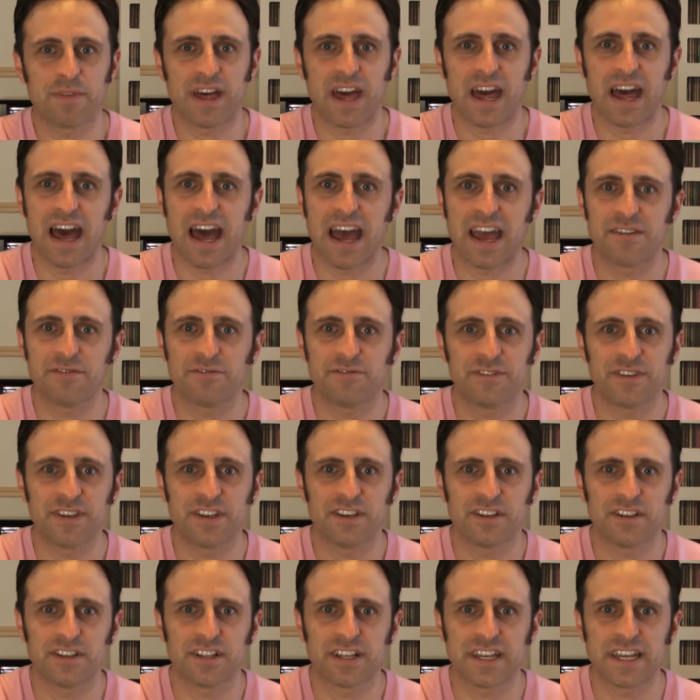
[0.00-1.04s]
that I
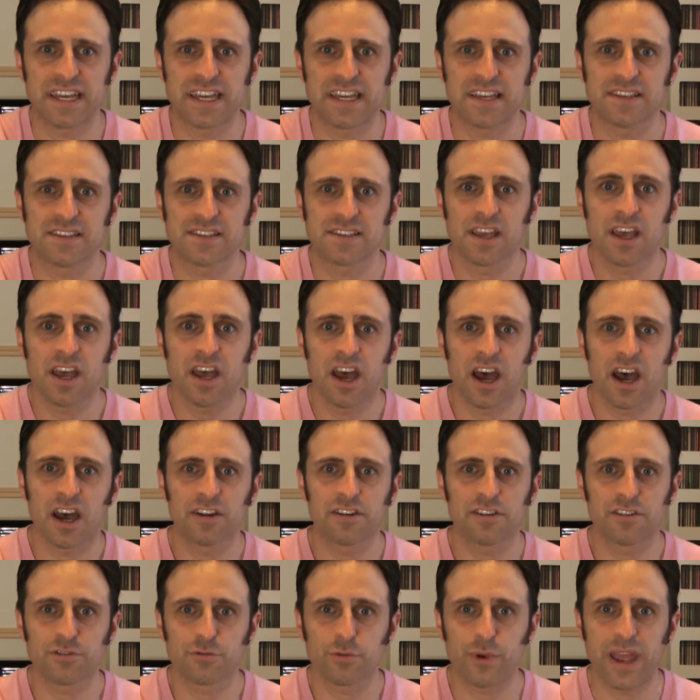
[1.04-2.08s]
feel is
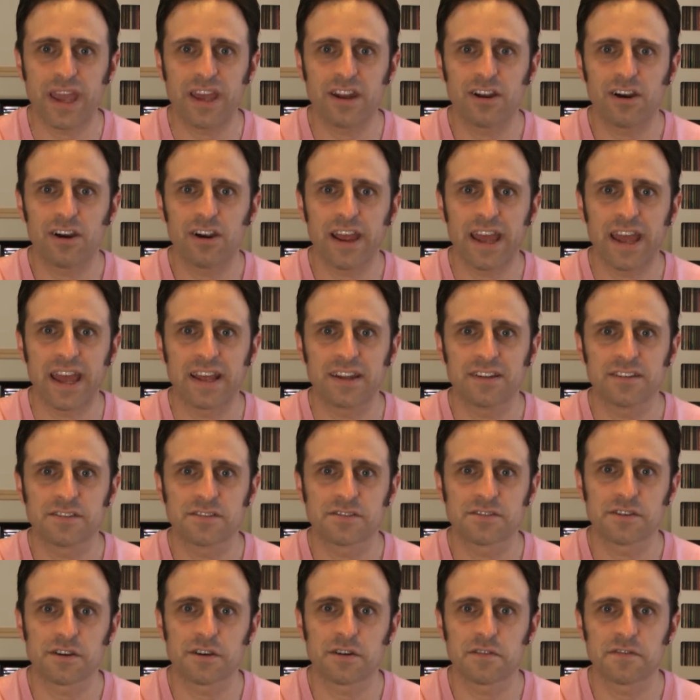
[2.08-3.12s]
under the radar and
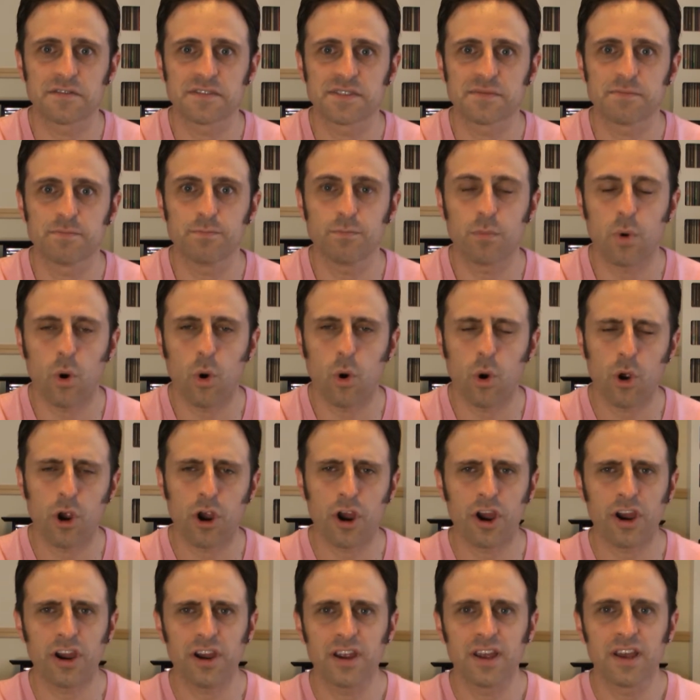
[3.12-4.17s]
deserves
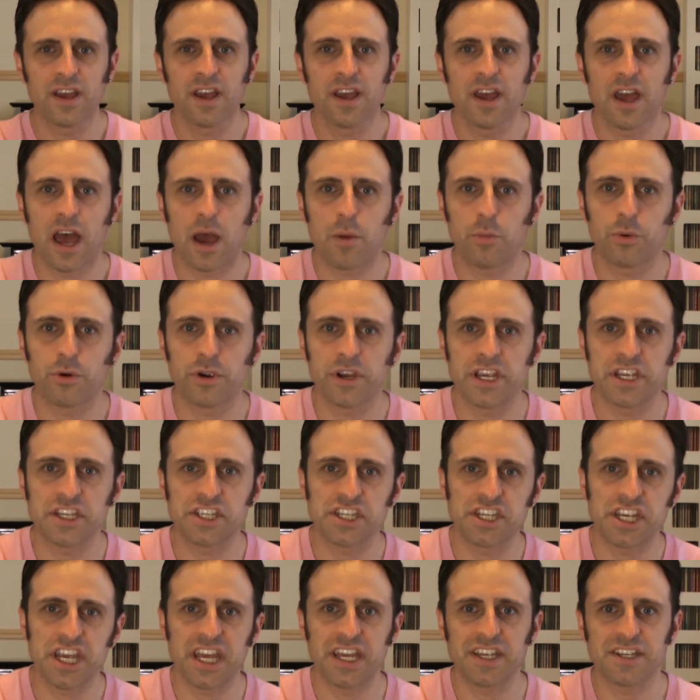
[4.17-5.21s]
more
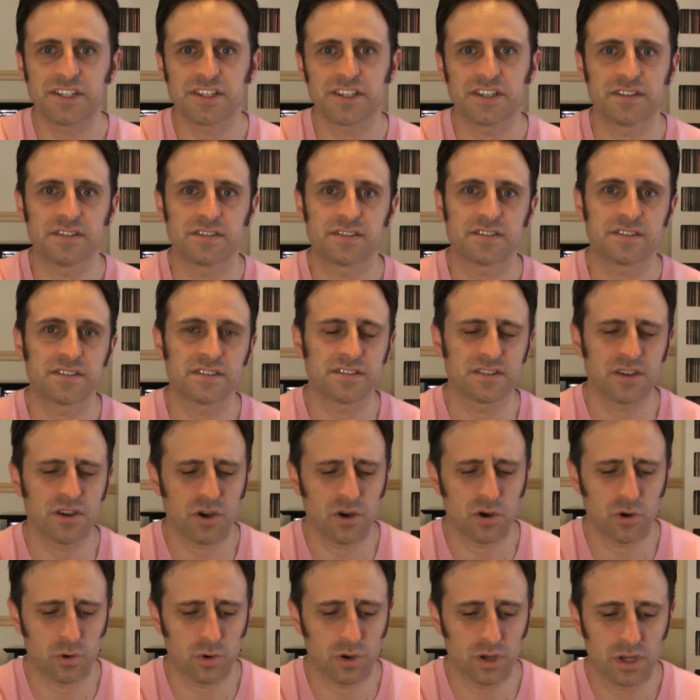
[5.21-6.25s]
appreciation.
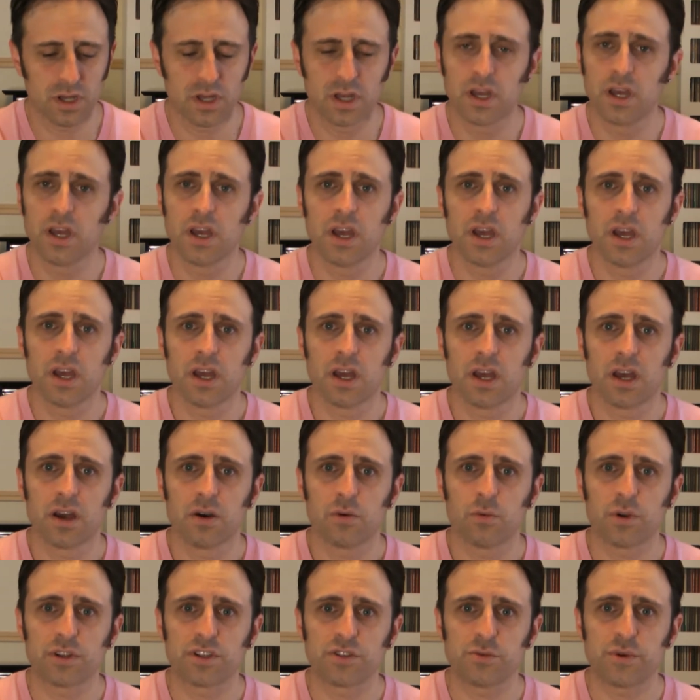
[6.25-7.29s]
So,
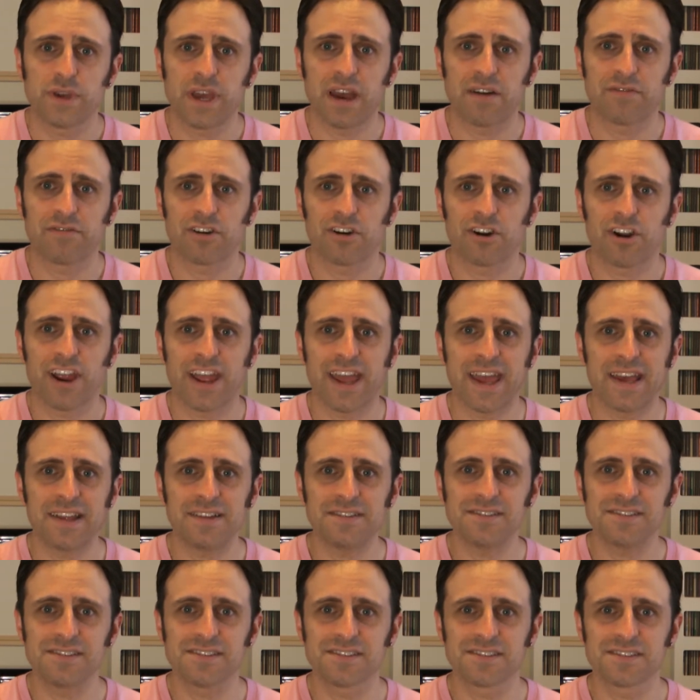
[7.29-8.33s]
what do we have on our
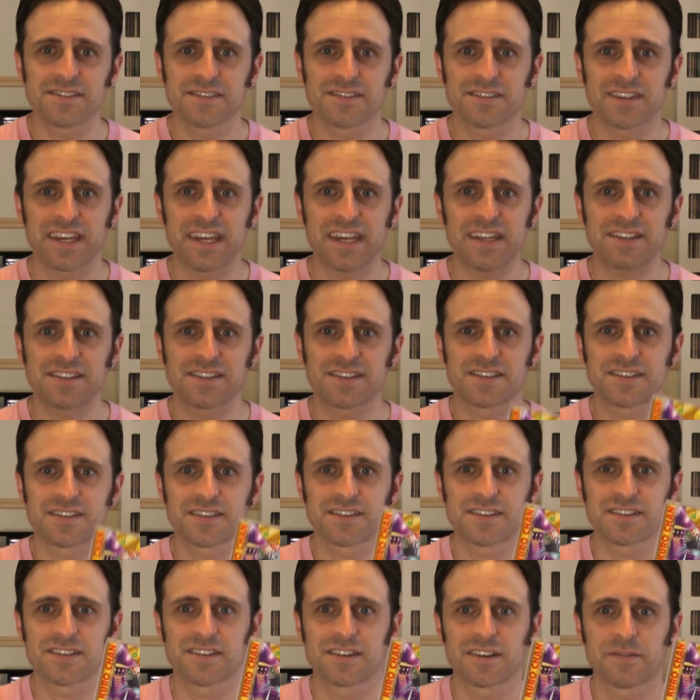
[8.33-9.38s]
hands?
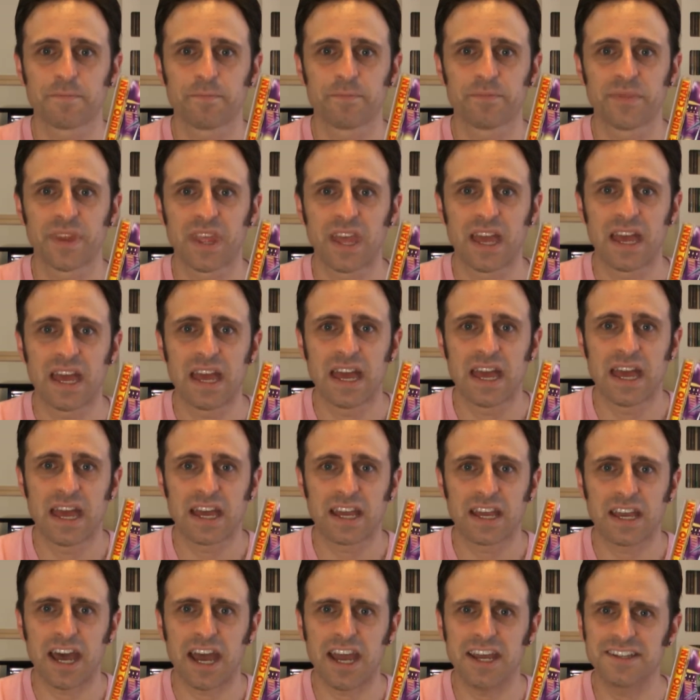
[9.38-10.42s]
It's
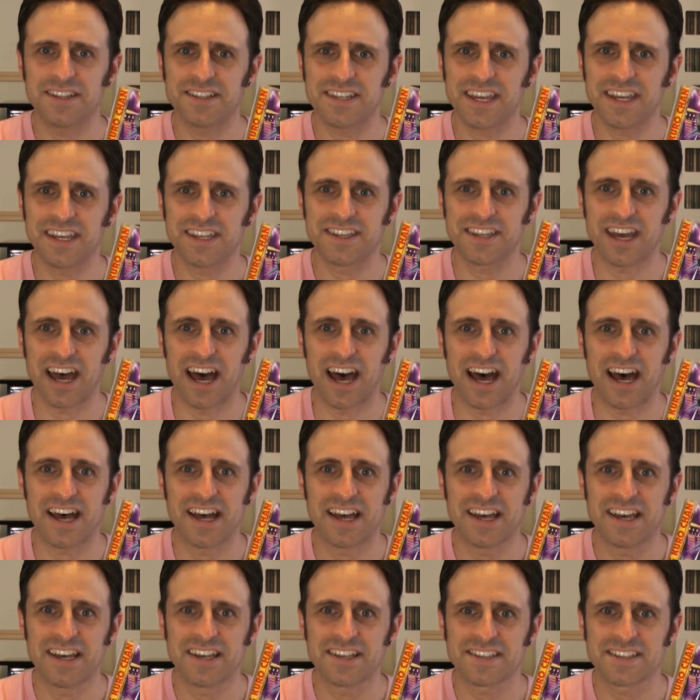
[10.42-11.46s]
Kaettekita,
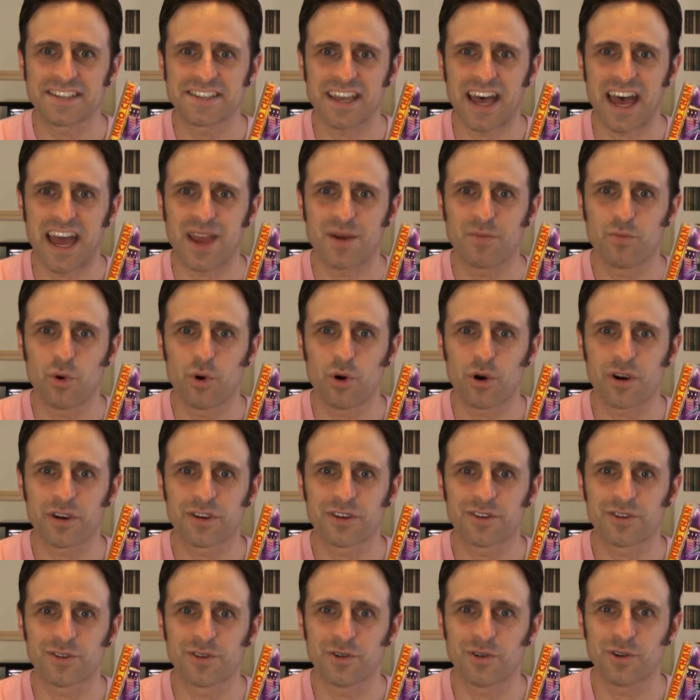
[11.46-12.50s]

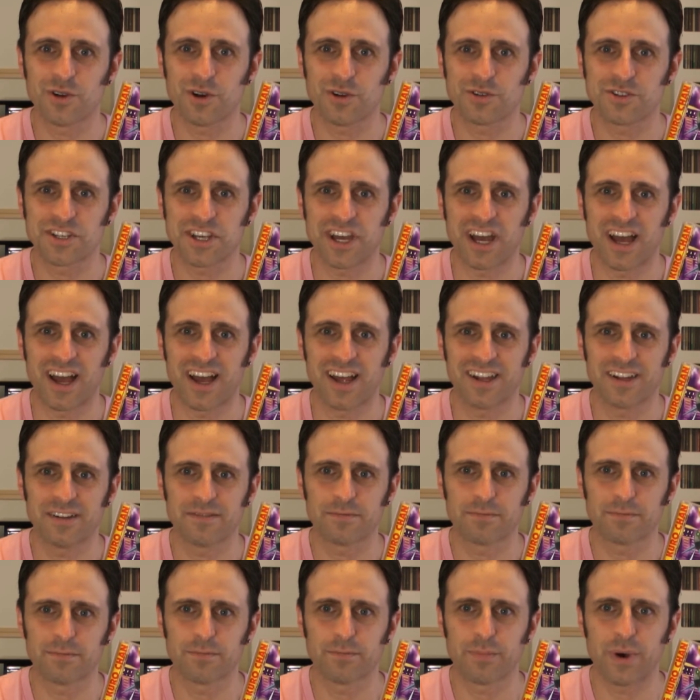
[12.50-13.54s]
Cyborg Kuro Chan
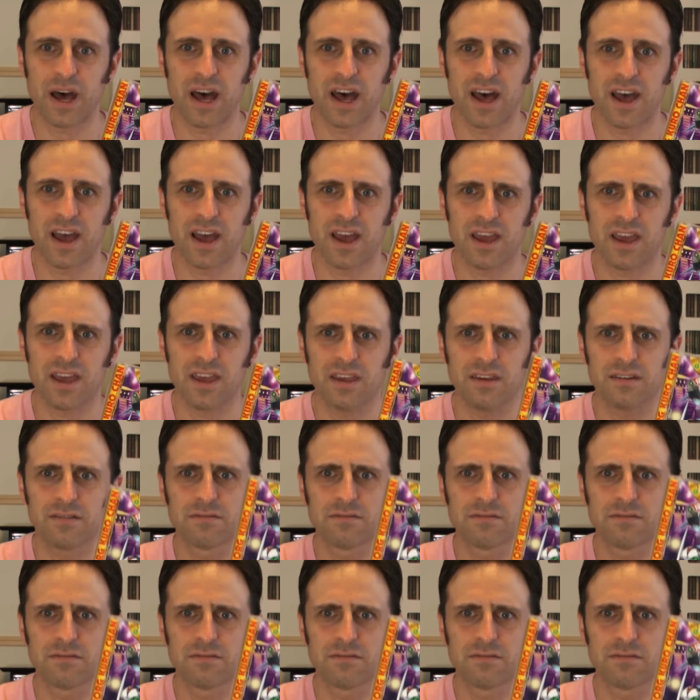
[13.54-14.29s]
by